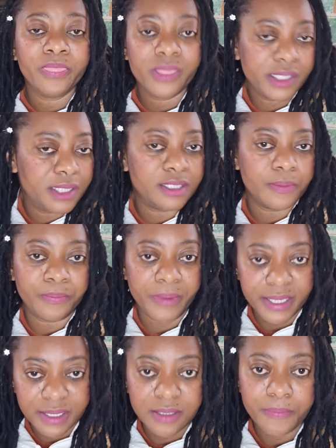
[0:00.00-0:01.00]
This is the
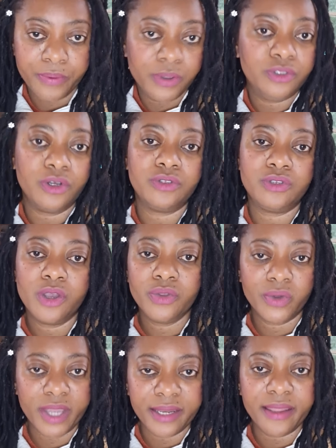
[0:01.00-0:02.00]
best product
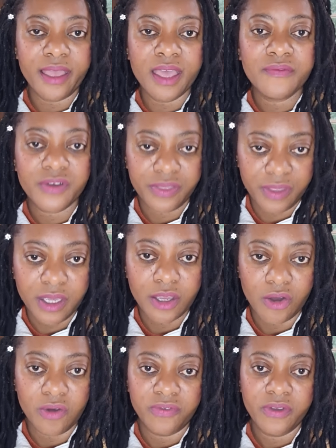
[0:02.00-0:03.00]
you can ever
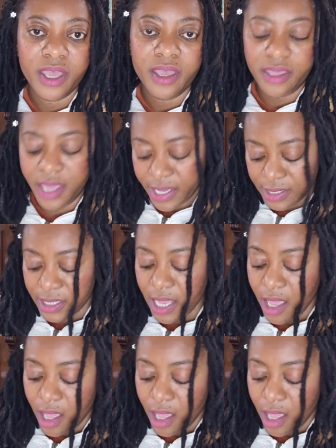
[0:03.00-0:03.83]
think of. Yes.